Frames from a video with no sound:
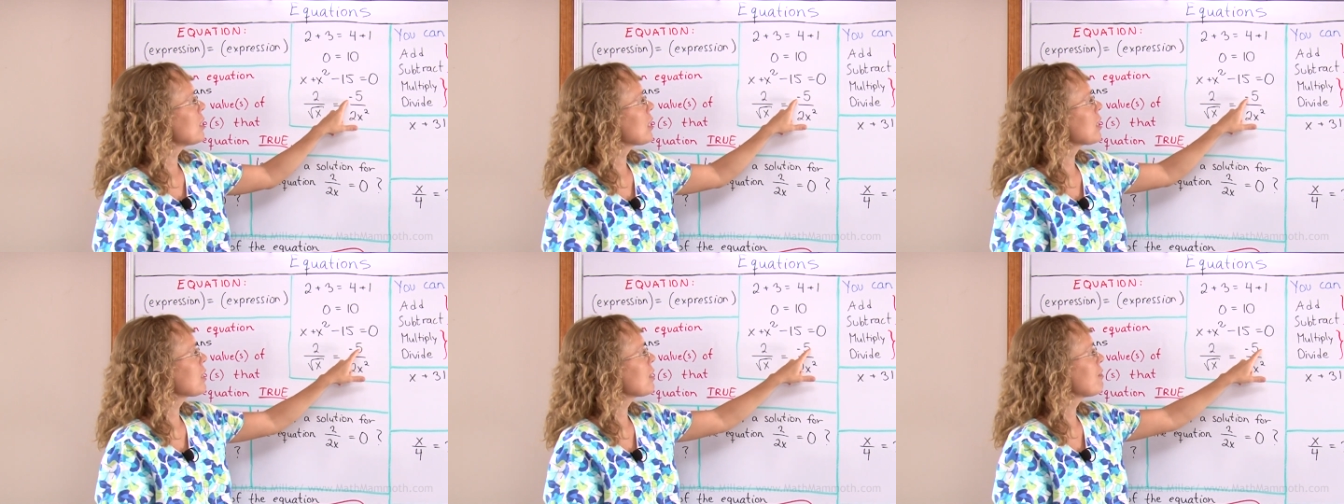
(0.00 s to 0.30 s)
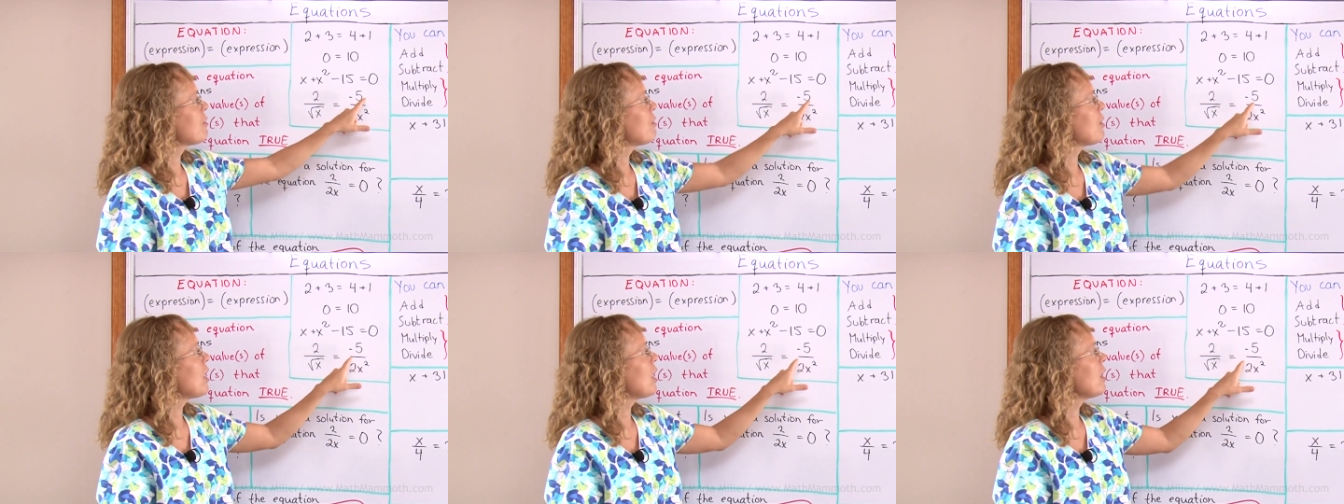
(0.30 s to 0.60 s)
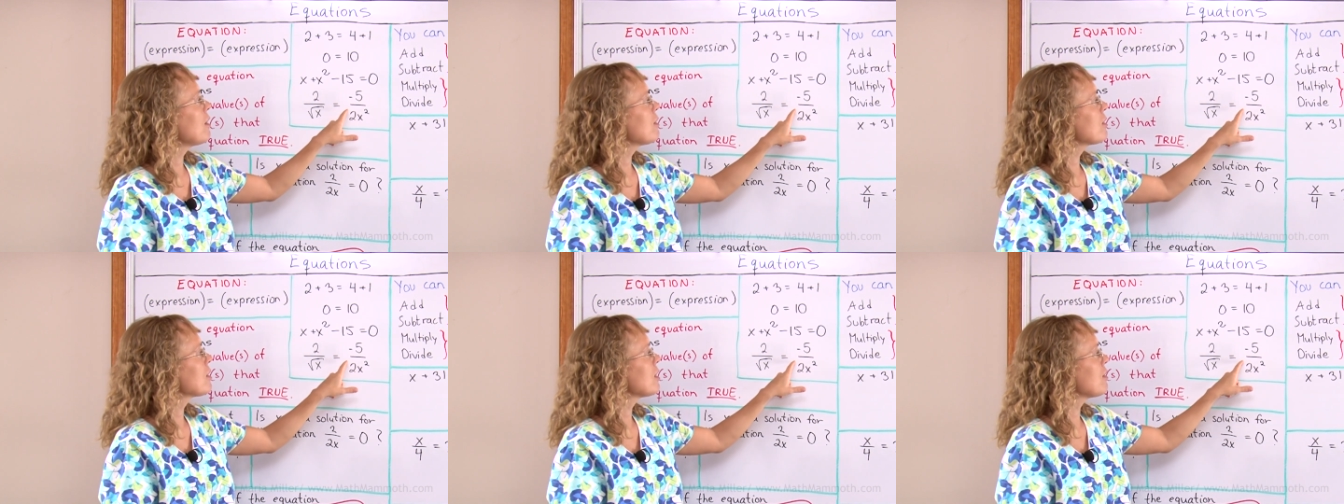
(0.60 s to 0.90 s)
negative
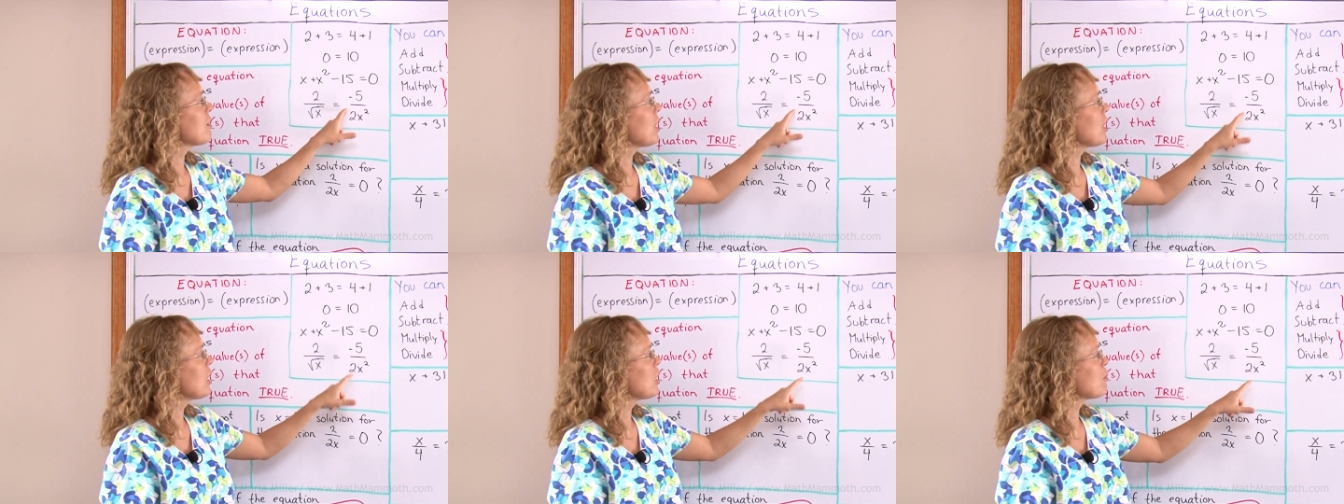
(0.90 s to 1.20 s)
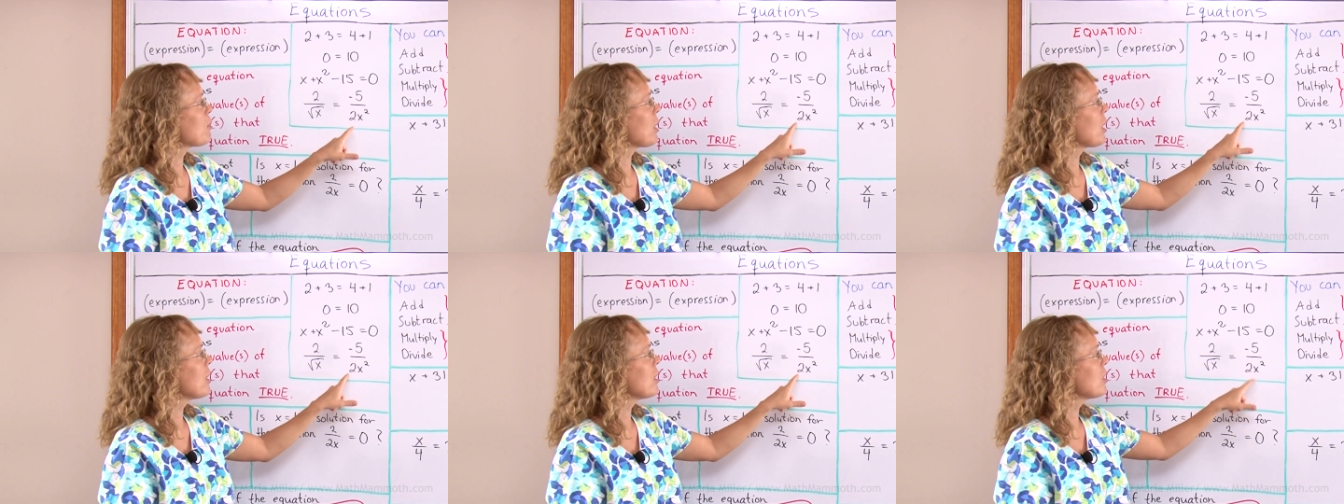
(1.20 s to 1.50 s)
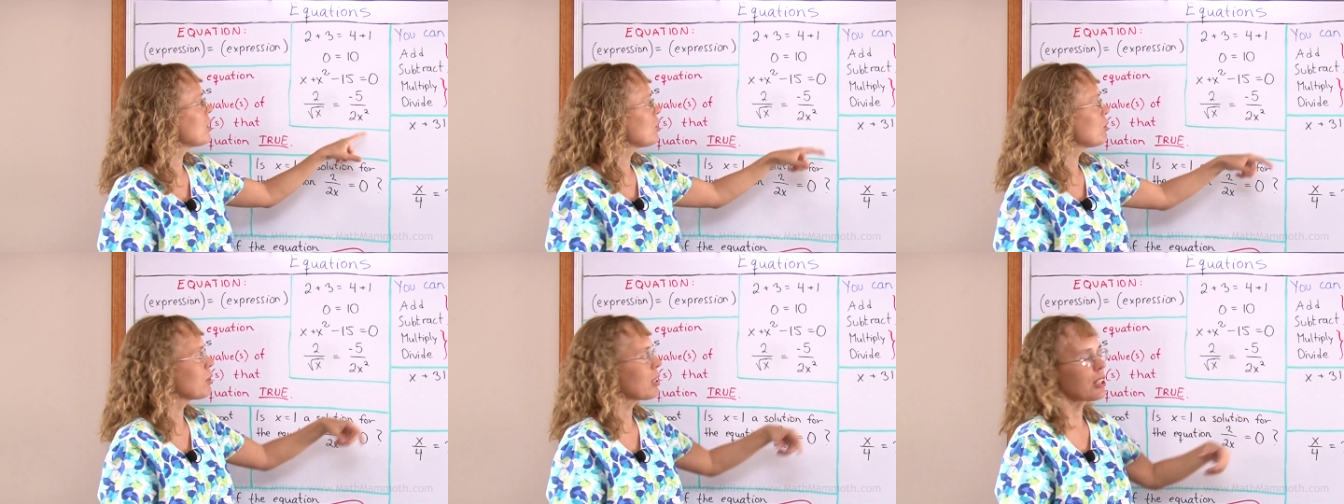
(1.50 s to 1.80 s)
5 divided
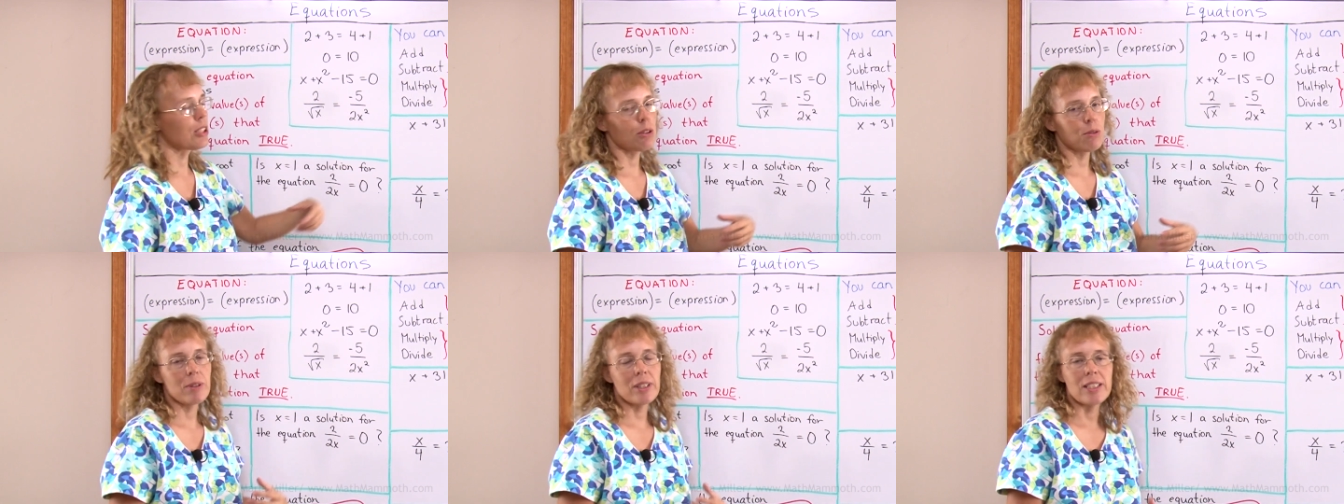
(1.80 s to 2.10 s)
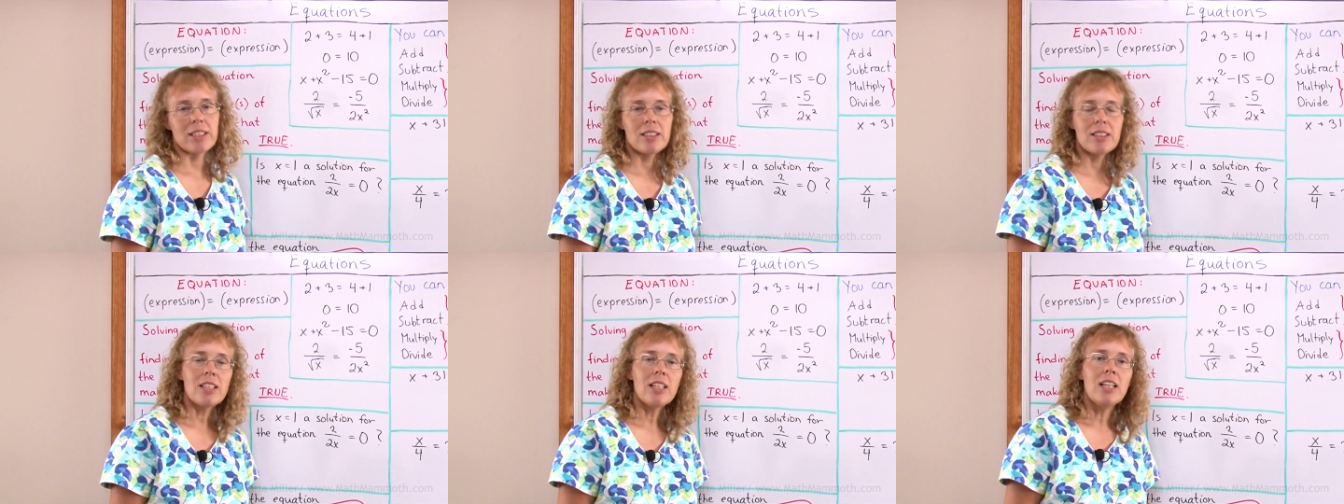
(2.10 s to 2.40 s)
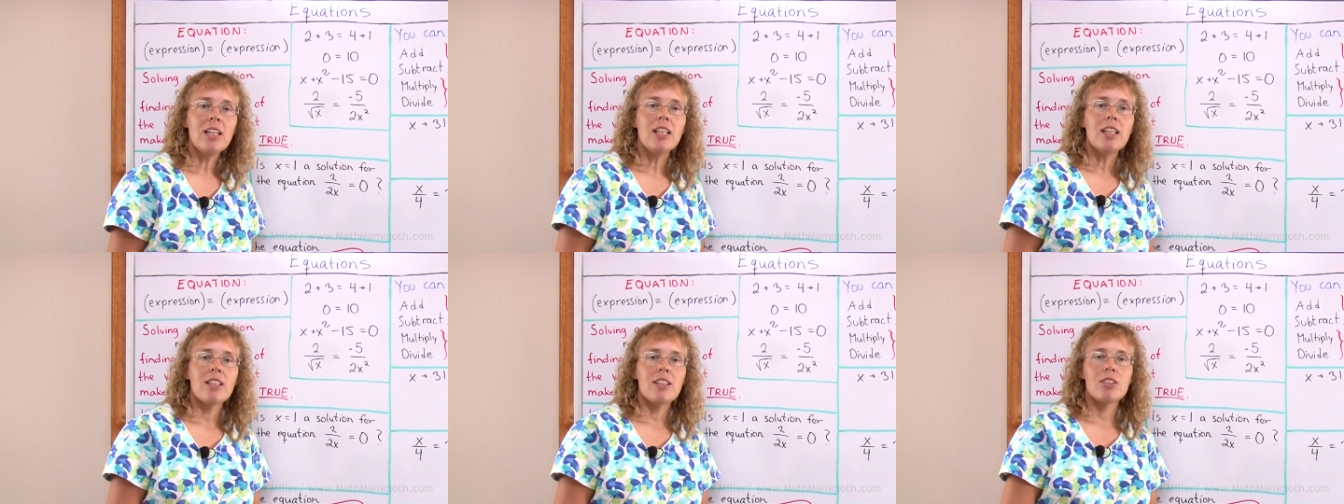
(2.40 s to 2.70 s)
by 2x squared.
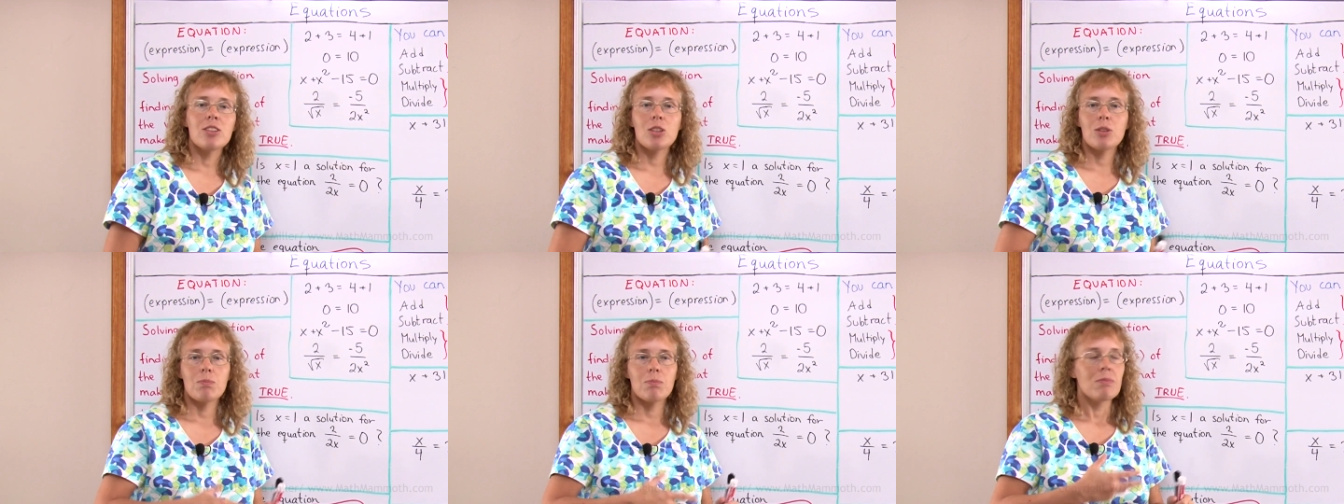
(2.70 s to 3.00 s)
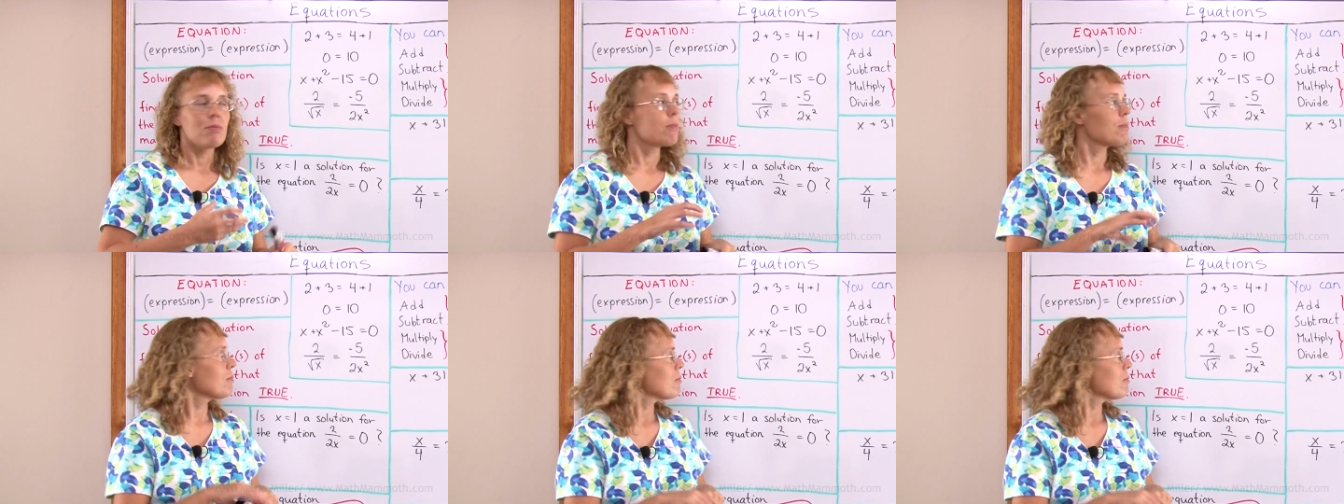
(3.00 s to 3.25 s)
There's